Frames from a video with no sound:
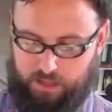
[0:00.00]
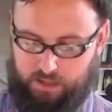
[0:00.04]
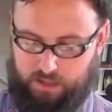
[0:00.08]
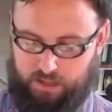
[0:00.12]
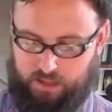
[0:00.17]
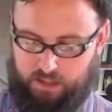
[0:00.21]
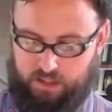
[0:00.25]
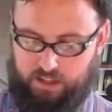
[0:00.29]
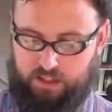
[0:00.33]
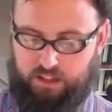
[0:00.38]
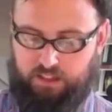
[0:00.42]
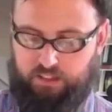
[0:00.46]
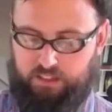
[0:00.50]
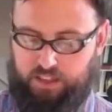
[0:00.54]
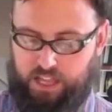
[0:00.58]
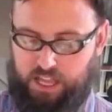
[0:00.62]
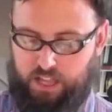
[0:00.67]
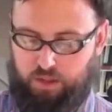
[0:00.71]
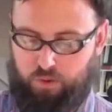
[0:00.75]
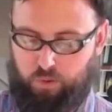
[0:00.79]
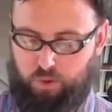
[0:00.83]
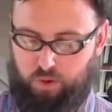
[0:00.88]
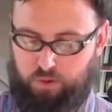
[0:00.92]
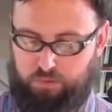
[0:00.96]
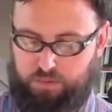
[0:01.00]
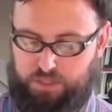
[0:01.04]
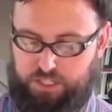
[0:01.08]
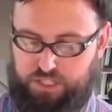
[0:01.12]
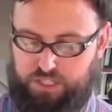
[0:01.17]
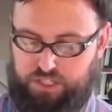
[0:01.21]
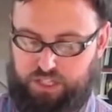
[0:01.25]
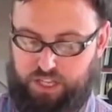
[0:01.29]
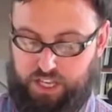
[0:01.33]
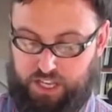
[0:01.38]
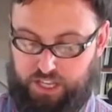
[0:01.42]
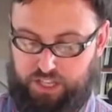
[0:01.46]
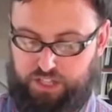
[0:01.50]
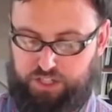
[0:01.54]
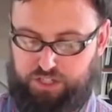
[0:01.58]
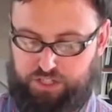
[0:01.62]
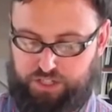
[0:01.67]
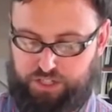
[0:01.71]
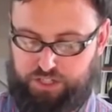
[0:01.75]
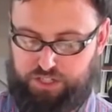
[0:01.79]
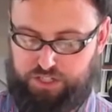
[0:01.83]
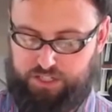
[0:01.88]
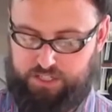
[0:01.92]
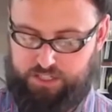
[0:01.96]
and they will be
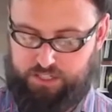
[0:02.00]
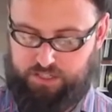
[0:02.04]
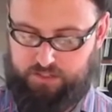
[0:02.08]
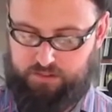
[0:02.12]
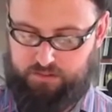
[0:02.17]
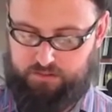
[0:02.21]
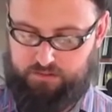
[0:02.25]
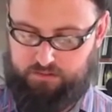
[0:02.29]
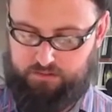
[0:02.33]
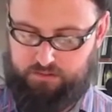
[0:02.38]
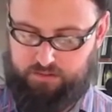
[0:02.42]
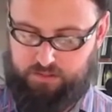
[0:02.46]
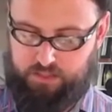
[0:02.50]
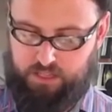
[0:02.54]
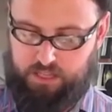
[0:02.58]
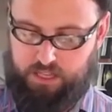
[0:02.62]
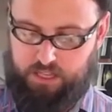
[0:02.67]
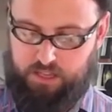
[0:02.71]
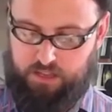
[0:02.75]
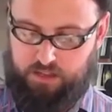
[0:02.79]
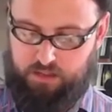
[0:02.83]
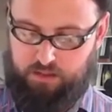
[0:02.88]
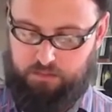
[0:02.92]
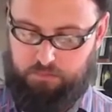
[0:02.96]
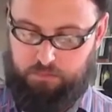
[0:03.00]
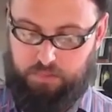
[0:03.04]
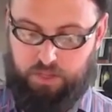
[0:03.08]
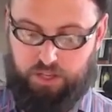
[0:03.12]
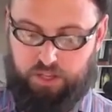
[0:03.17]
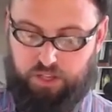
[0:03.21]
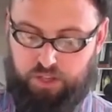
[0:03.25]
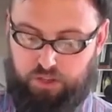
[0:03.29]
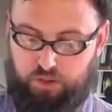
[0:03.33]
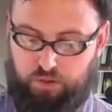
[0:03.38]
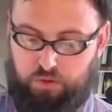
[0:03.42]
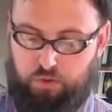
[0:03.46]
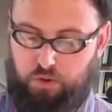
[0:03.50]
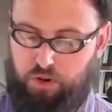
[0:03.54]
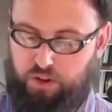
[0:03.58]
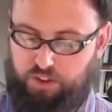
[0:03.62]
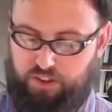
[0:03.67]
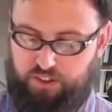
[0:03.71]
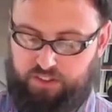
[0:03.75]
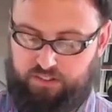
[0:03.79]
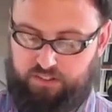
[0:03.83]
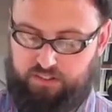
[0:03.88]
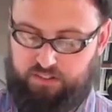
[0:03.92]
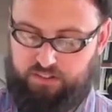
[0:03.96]
changed. But you are the
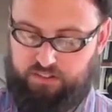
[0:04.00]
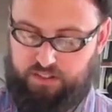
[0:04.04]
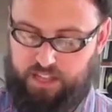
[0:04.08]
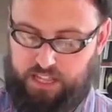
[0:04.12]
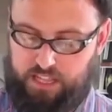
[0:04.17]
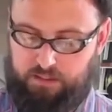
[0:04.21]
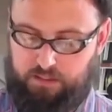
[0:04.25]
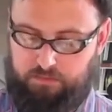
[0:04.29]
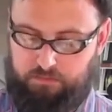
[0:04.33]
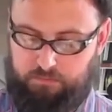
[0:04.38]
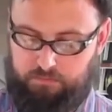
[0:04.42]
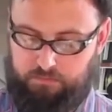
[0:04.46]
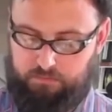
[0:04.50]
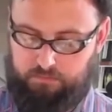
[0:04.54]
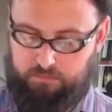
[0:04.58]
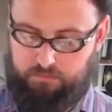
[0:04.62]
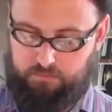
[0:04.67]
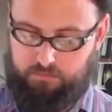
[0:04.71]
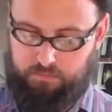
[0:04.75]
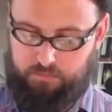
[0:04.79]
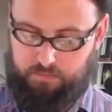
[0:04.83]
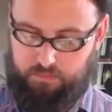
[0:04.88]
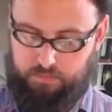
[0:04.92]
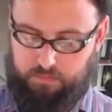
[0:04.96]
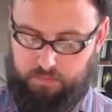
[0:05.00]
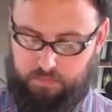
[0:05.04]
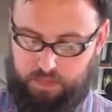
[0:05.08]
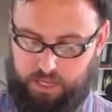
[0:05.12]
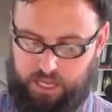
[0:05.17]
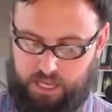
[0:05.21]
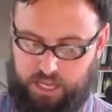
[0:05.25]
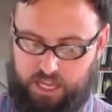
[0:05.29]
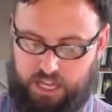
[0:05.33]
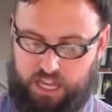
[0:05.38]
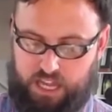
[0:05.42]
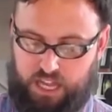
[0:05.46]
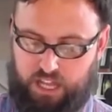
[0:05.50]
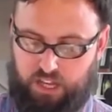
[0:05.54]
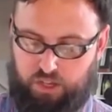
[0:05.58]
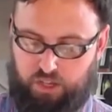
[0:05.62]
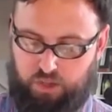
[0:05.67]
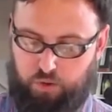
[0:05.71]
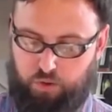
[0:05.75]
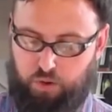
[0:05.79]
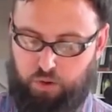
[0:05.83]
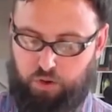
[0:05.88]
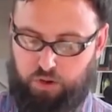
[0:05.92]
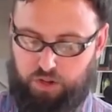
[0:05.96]
same, and
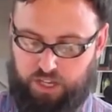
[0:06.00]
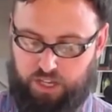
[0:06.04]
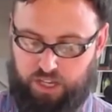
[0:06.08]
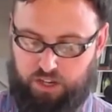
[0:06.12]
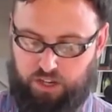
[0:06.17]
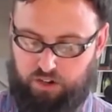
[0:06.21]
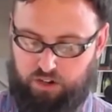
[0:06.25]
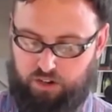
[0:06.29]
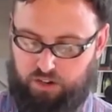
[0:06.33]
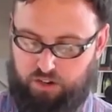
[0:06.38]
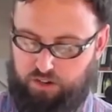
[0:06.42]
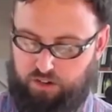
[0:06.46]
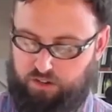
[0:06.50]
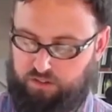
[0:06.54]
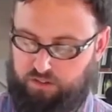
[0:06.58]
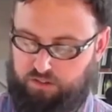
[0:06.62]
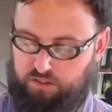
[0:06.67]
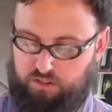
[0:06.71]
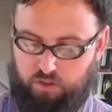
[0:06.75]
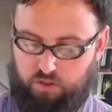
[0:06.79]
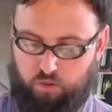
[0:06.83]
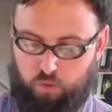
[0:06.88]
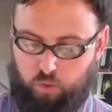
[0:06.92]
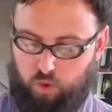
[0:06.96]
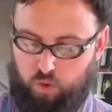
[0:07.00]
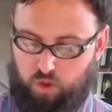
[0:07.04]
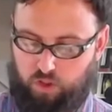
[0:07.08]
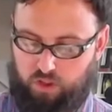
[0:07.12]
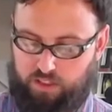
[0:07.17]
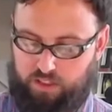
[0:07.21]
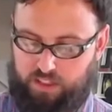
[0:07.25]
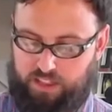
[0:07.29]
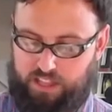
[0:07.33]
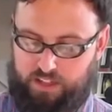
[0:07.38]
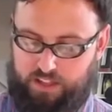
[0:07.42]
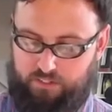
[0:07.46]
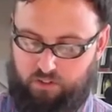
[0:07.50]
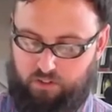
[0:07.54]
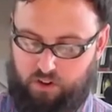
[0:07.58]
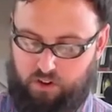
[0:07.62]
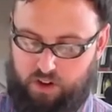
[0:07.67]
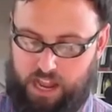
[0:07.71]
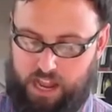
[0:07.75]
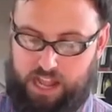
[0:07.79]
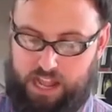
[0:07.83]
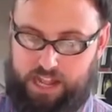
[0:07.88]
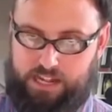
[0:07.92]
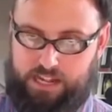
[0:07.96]
your years will never
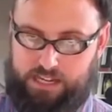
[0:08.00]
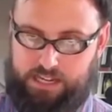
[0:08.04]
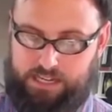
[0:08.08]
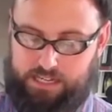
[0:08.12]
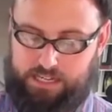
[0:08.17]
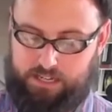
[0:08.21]
end."